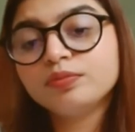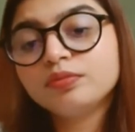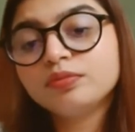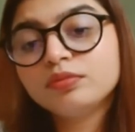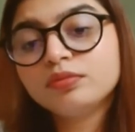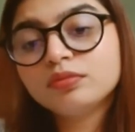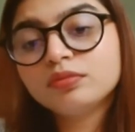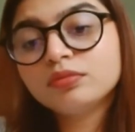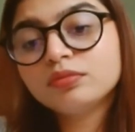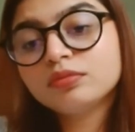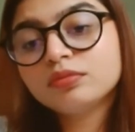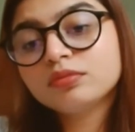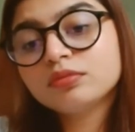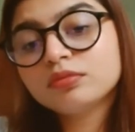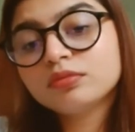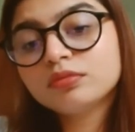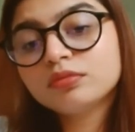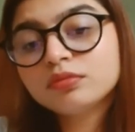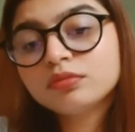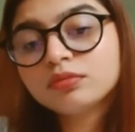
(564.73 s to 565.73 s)

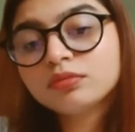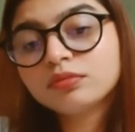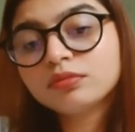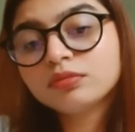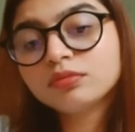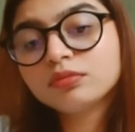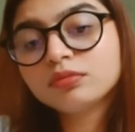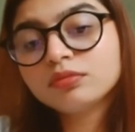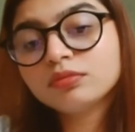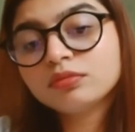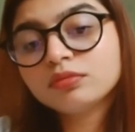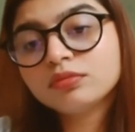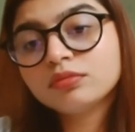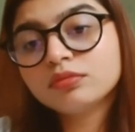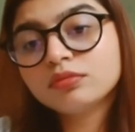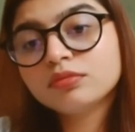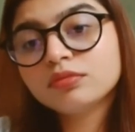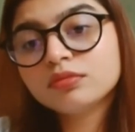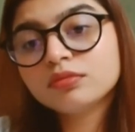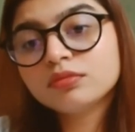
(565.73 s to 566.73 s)

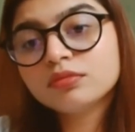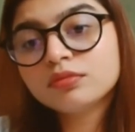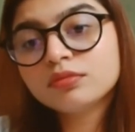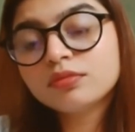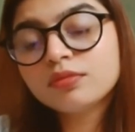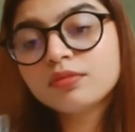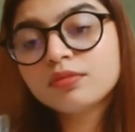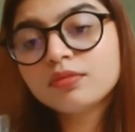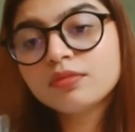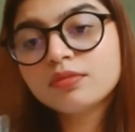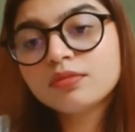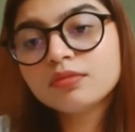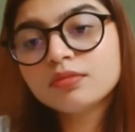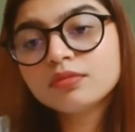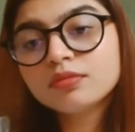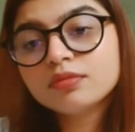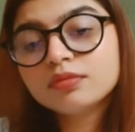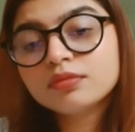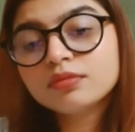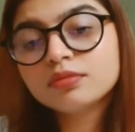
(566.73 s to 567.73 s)

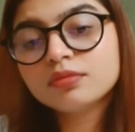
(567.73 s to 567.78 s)
(no one is talking)